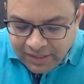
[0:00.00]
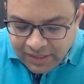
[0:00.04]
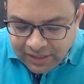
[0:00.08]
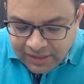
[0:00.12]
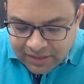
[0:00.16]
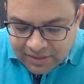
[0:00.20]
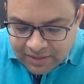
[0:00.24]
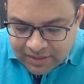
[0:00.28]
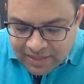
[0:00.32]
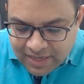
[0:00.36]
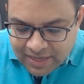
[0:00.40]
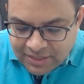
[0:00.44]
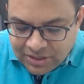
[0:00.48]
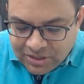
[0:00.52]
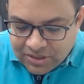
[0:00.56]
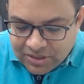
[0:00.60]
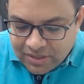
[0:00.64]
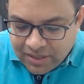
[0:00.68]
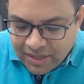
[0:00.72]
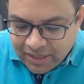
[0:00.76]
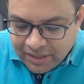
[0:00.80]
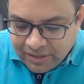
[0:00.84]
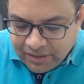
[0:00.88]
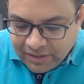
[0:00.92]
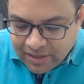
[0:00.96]
teeth clenched
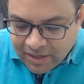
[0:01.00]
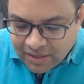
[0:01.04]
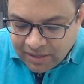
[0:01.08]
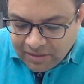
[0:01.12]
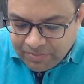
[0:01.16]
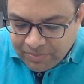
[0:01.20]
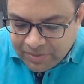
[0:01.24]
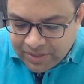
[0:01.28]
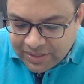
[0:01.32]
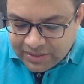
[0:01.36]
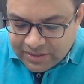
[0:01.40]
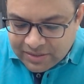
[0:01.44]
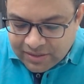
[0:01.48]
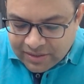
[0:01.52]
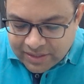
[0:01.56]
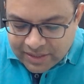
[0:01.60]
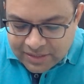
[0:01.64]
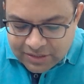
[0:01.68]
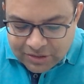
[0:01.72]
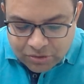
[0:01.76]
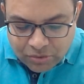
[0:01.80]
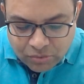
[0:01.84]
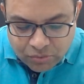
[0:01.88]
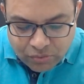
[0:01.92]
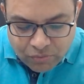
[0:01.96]
and tongue pressed
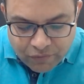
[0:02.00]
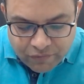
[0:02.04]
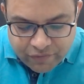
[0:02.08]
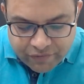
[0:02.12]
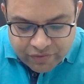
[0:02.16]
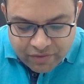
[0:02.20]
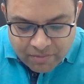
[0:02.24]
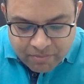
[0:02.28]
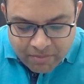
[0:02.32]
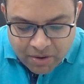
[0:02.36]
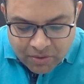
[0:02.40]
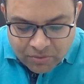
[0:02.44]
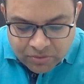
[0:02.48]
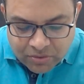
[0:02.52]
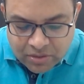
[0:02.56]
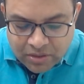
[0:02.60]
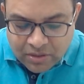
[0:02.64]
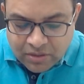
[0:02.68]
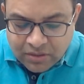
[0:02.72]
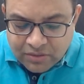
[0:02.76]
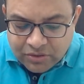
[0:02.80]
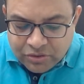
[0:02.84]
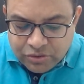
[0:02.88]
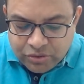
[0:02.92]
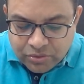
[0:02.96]
against the roof of the mouth
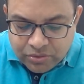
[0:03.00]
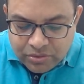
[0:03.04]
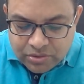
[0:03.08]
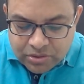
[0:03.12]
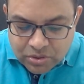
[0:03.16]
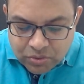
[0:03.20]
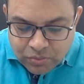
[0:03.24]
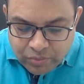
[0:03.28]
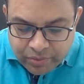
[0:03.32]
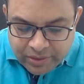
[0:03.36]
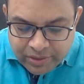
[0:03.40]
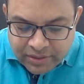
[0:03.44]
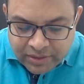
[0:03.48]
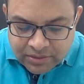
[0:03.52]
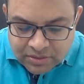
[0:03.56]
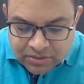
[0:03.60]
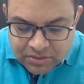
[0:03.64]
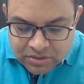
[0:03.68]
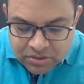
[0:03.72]
should squeeze,